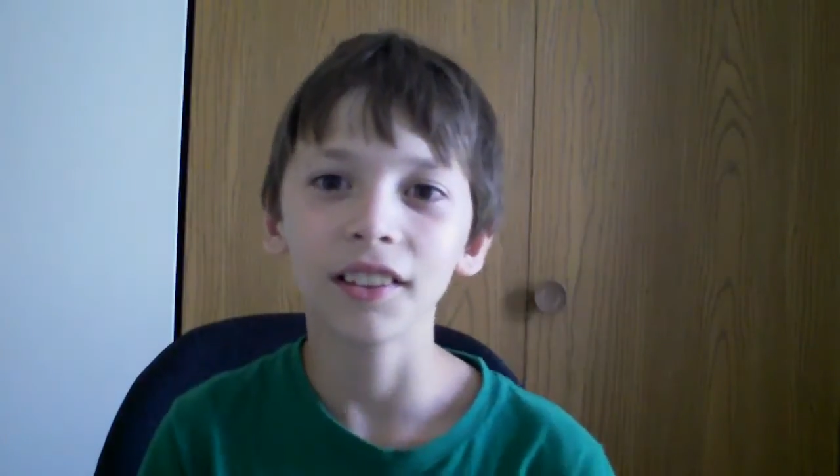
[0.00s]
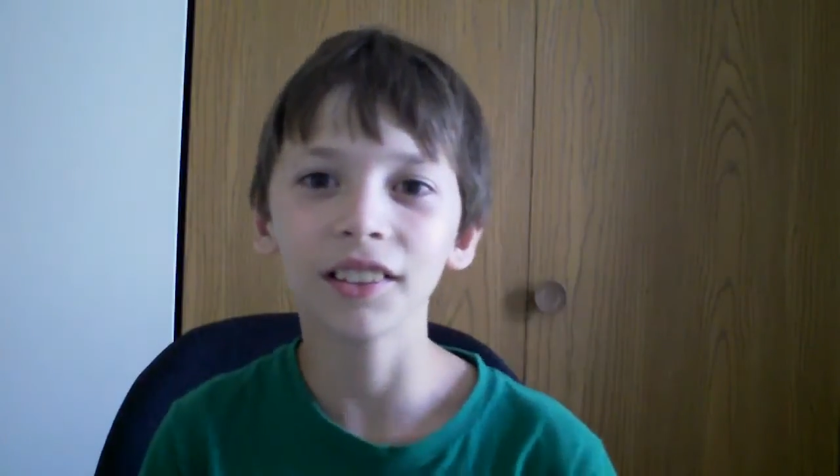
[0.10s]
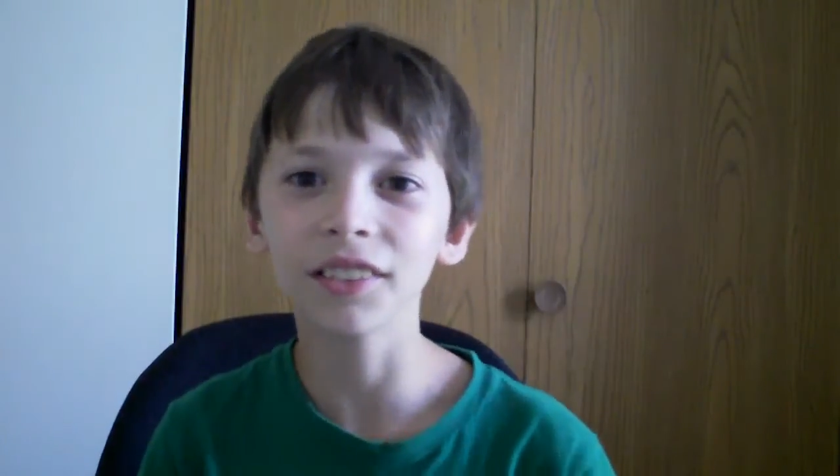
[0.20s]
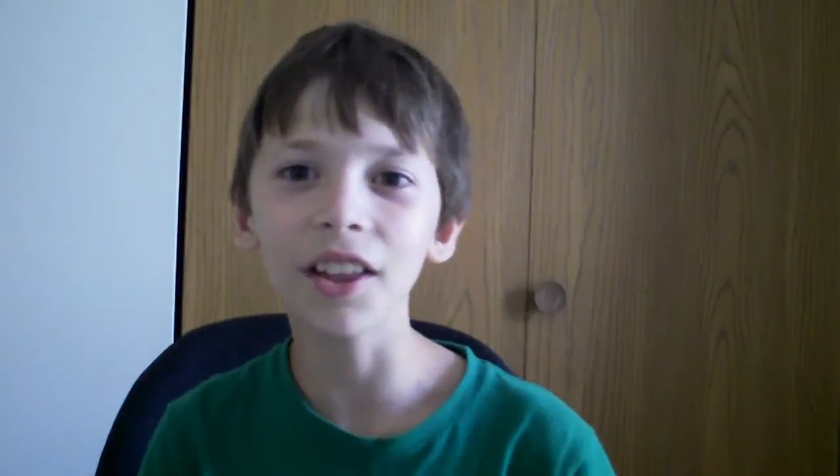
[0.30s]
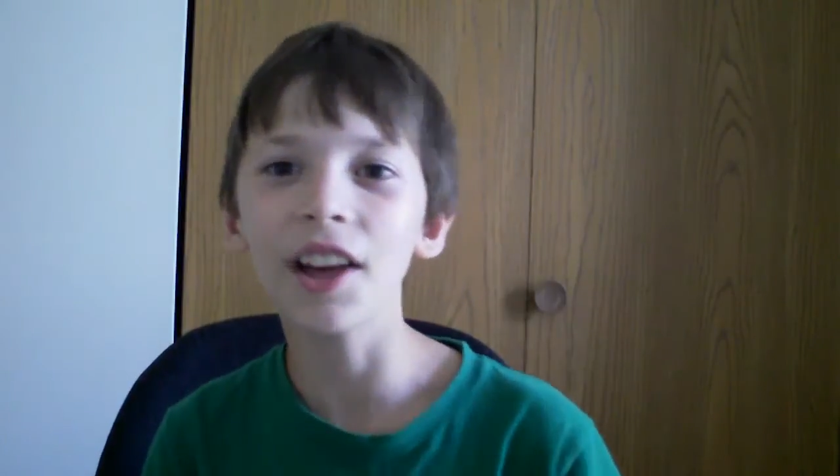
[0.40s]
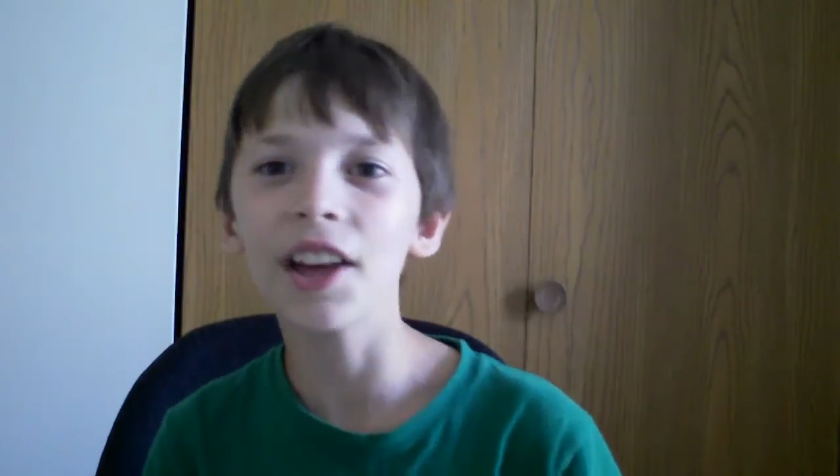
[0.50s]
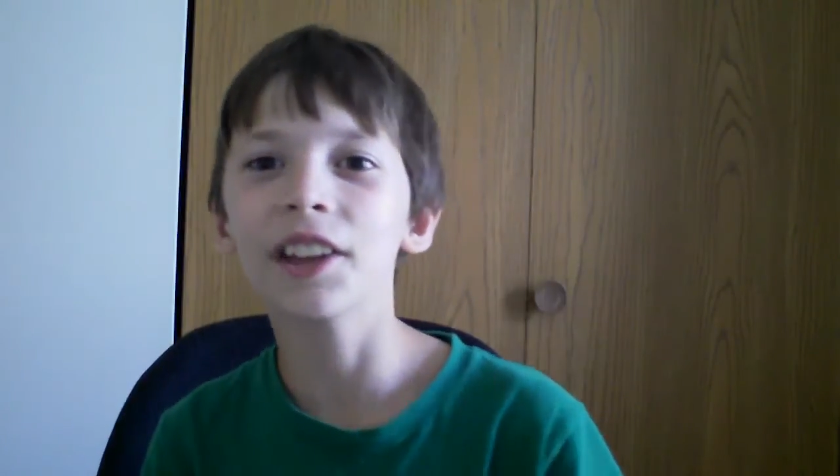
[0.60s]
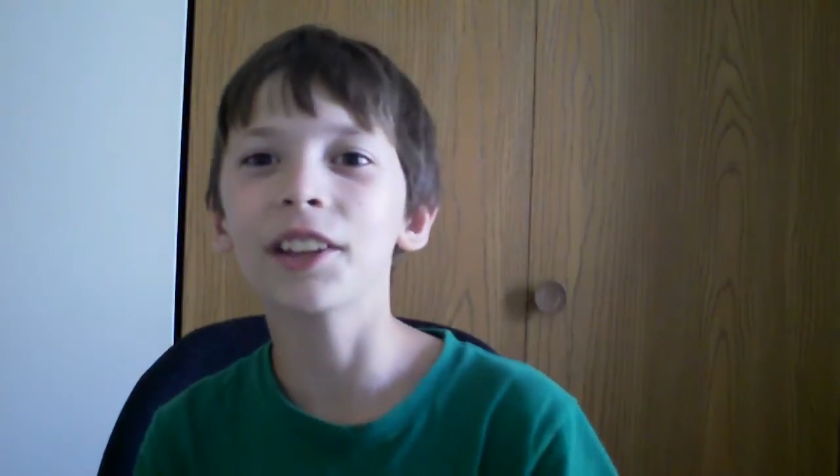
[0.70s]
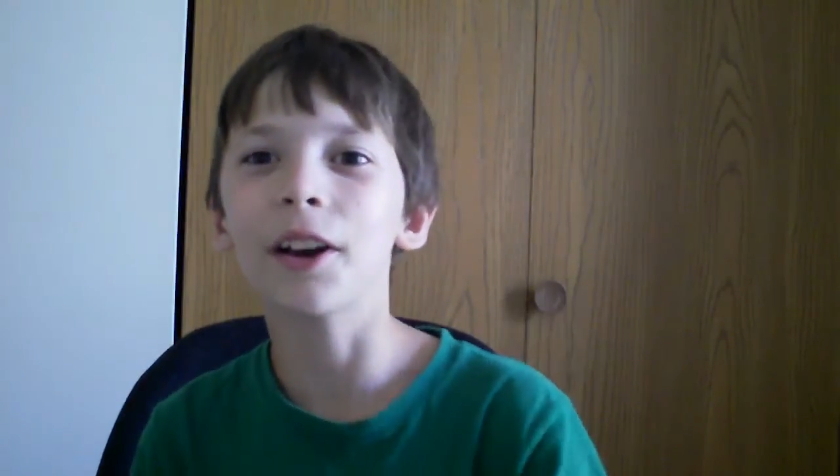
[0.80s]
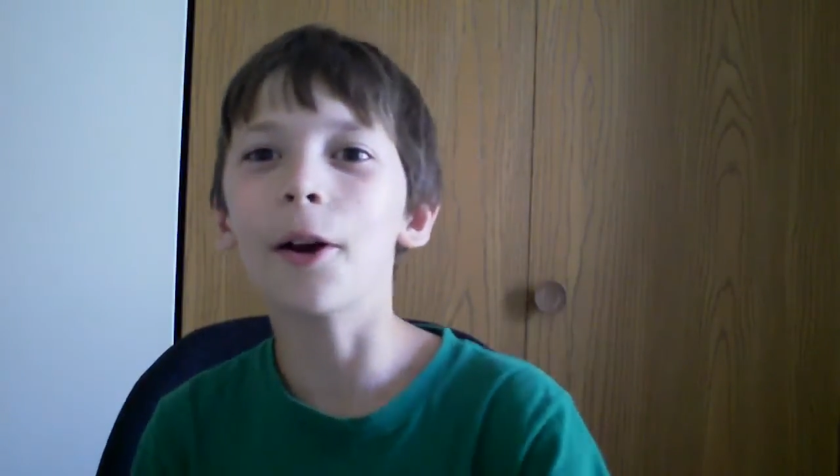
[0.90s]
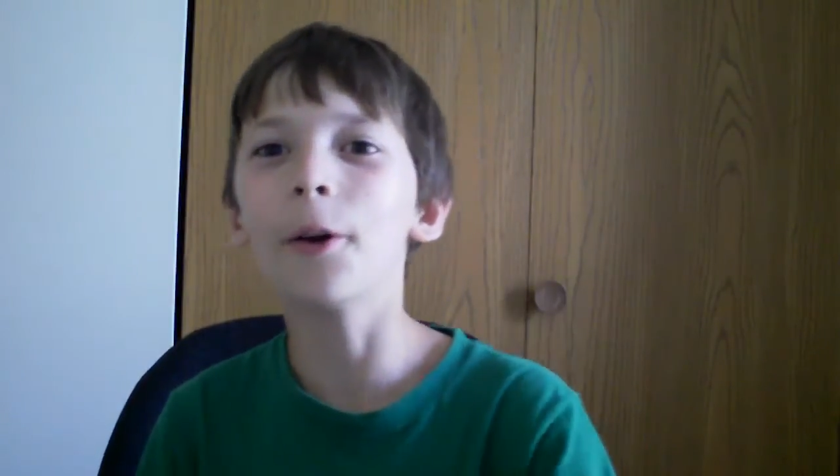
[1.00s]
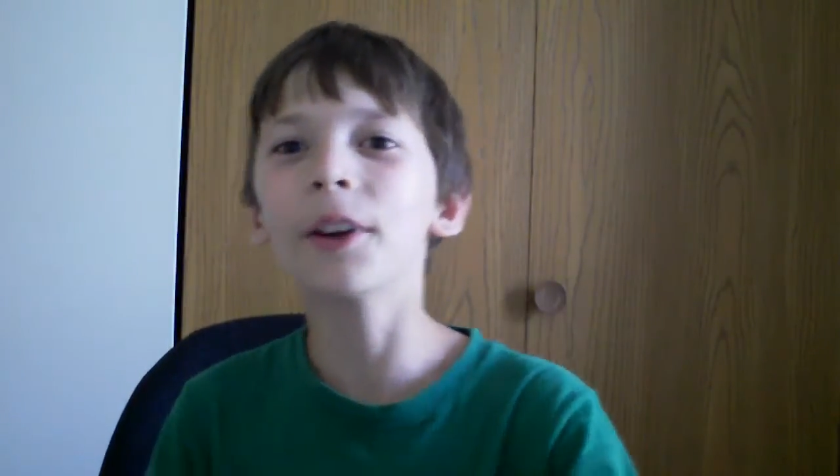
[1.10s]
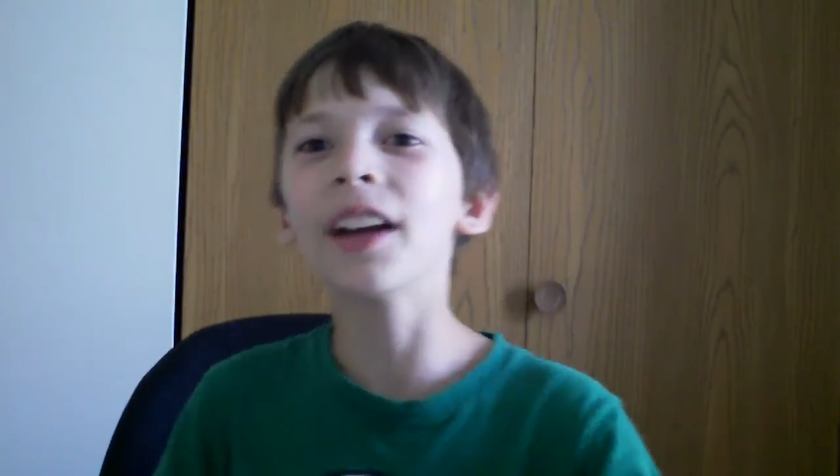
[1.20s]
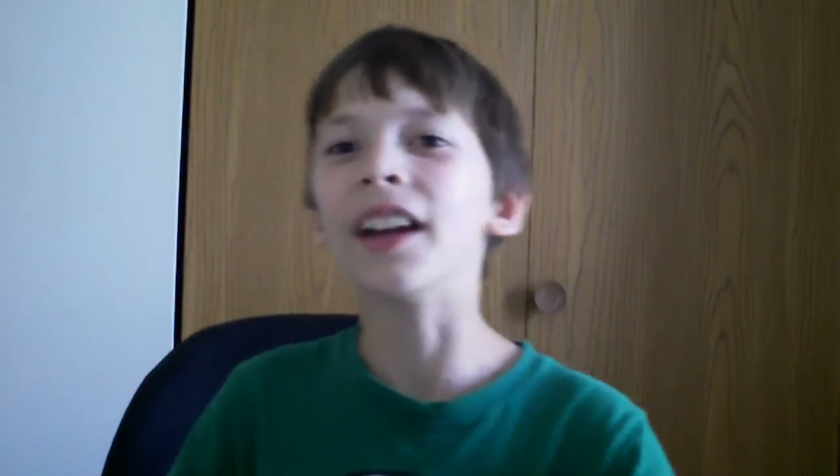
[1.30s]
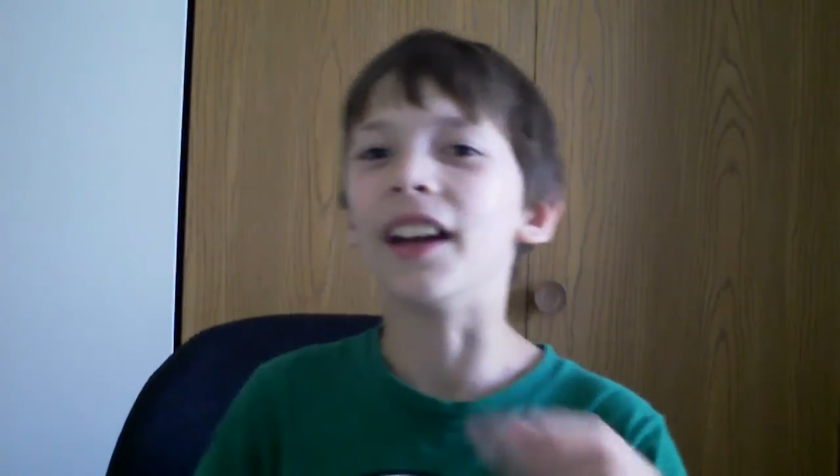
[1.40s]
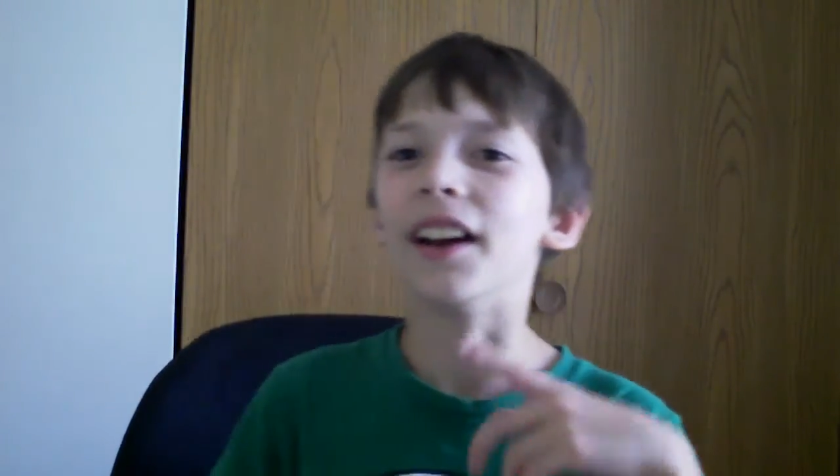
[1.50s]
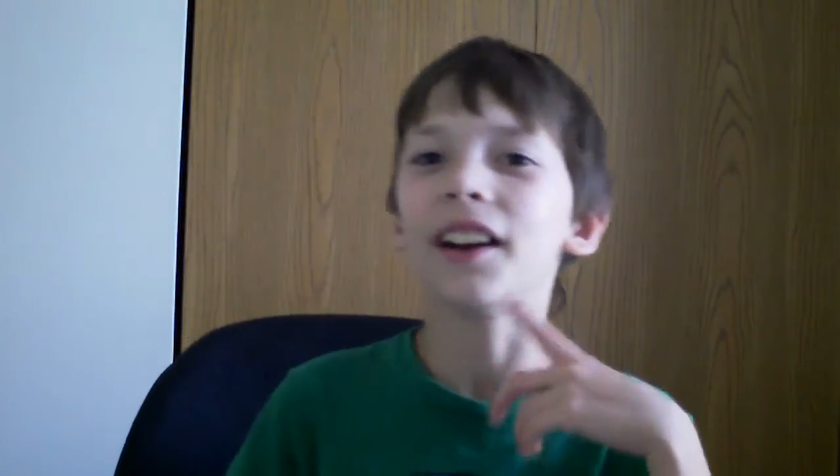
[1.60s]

It's like, okay.